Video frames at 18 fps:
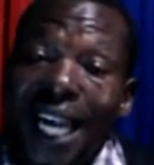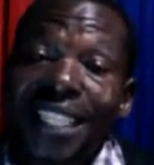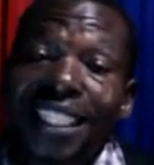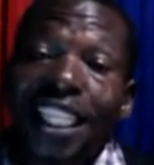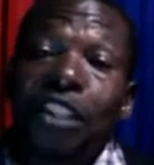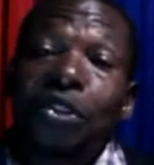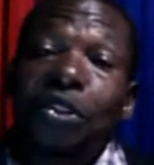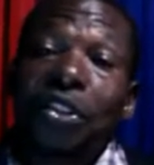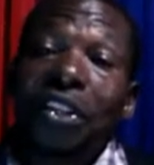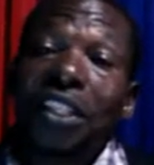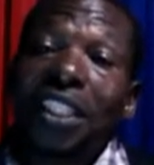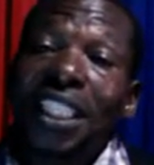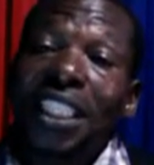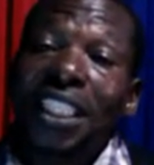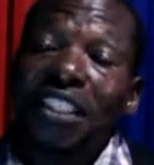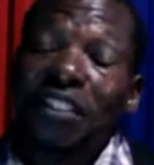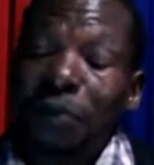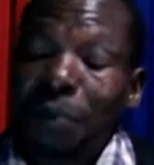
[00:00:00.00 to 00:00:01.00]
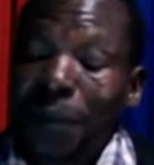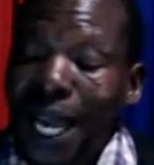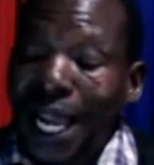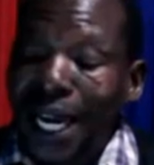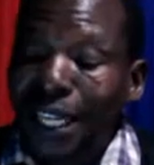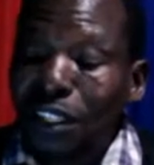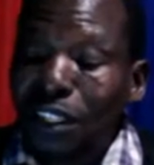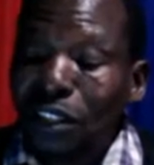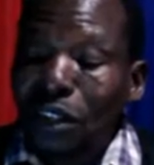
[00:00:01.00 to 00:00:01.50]
as an authoritative
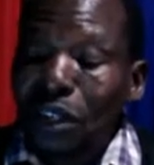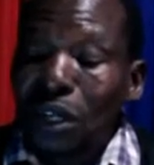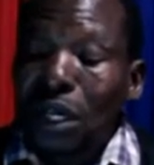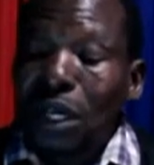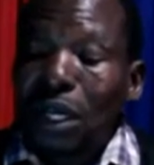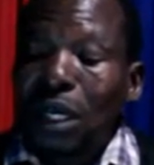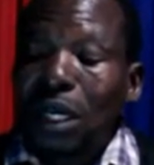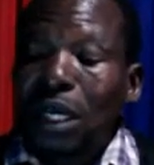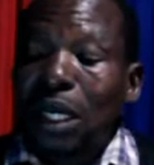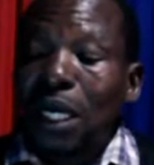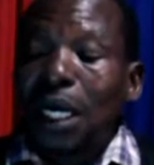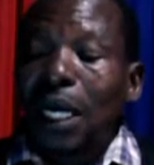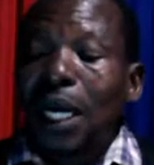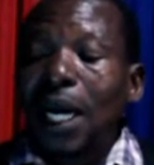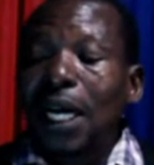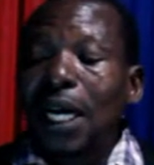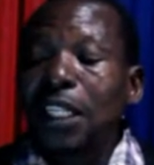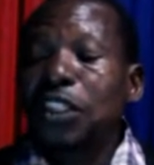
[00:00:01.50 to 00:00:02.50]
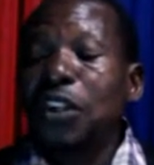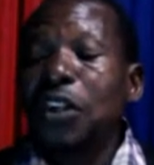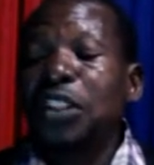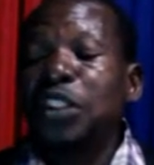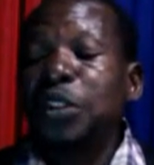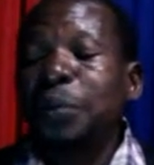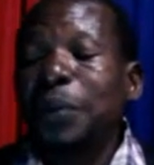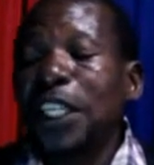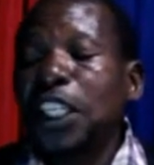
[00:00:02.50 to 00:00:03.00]
parent,
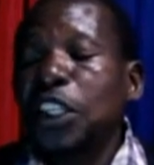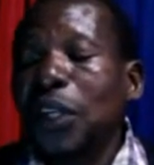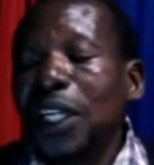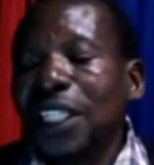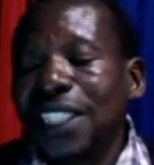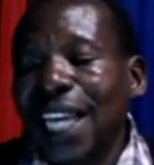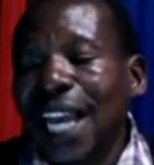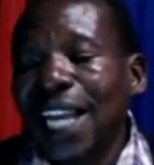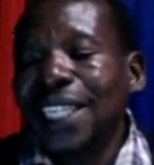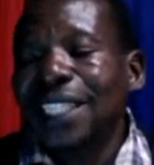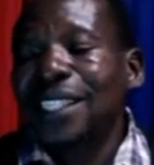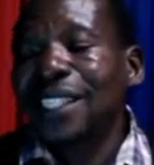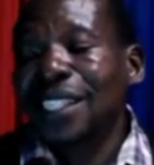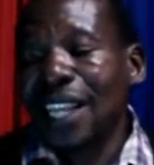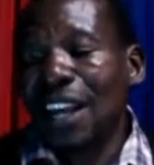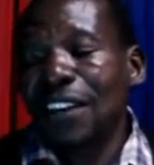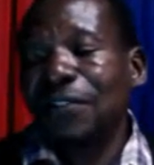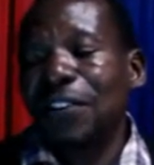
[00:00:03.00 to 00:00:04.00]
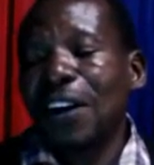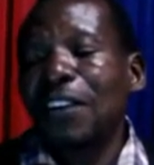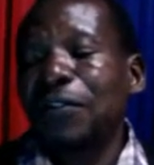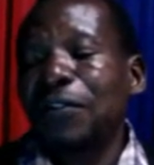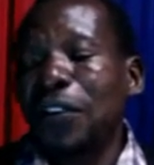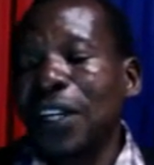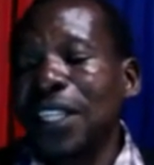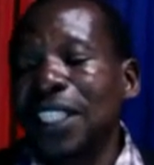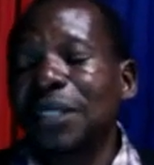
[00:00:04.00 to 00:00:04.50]
don't make your child suffer
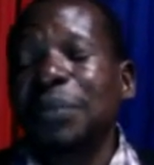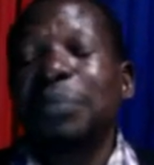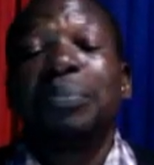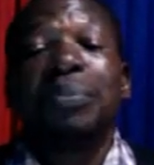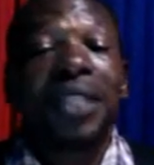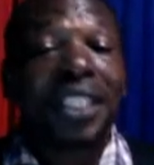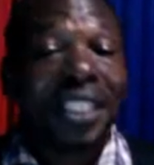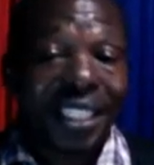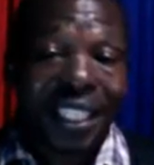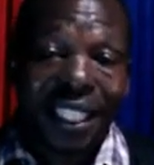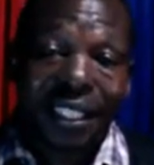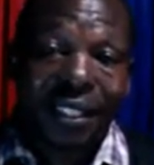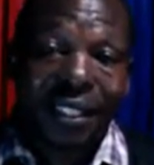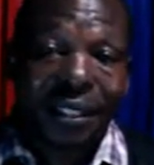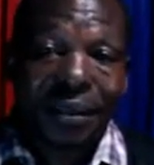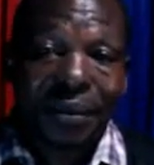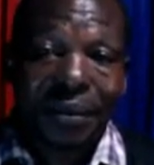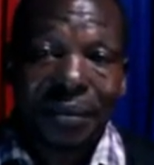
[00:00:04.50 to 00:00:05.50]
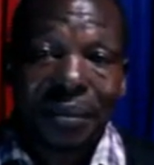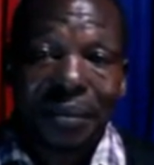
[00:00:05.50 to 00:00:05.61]
for his mistakes.